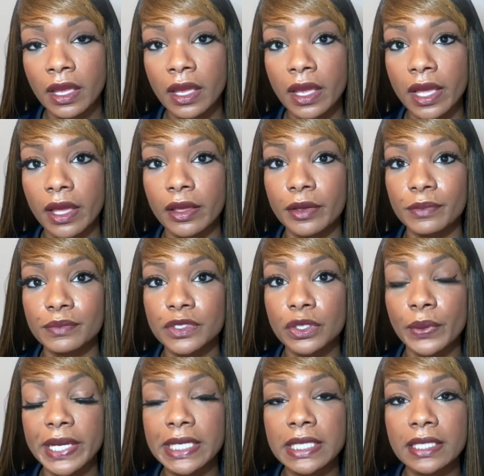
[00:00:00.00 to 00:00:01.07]
So
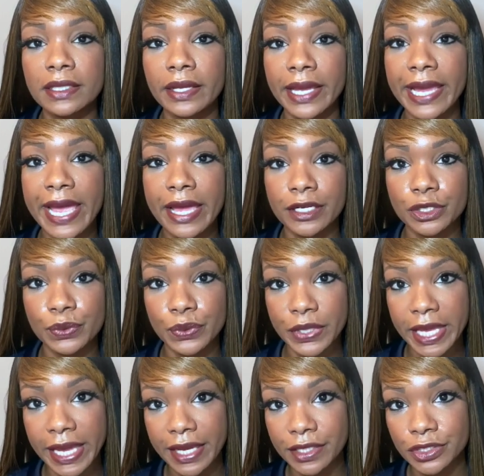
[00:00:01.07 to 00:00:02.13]
I need like actual
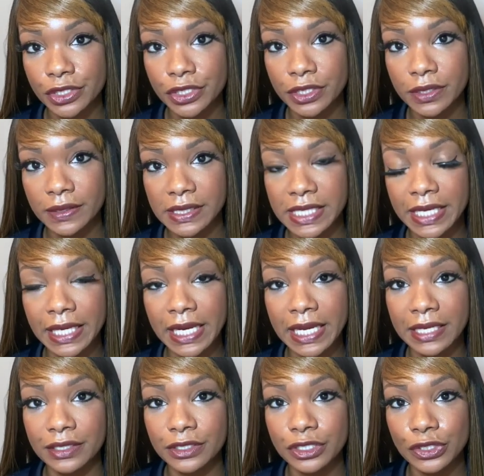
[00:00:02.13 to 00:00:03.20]
cash
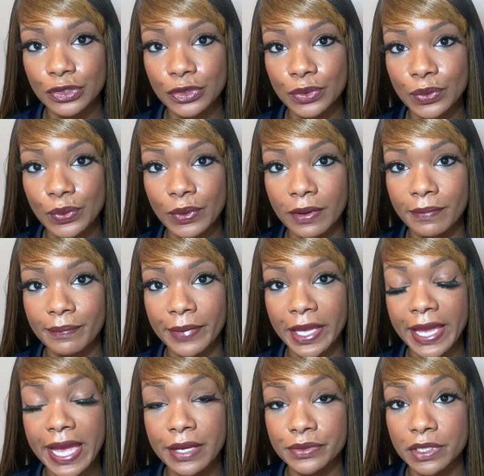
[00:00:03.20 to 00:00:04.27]
dedicated to a
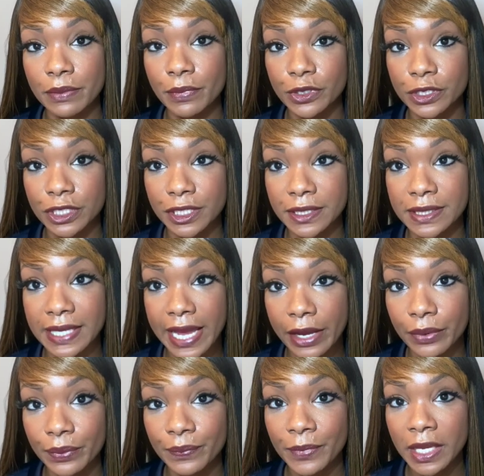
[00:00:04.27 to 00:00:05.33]
housing purchase
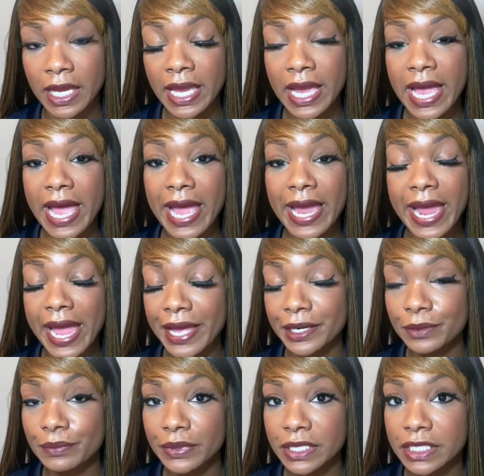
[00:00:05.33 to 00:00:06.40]
now. I
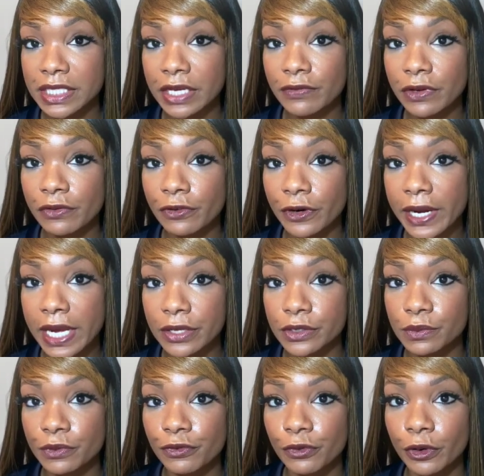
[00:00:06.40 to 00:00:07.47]
hadn't been saving for a house
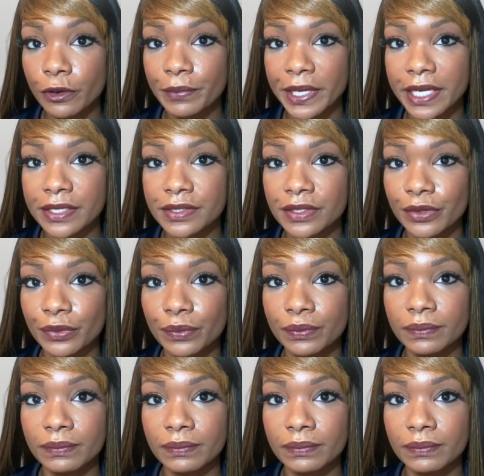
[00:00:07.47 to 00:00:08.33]
before because there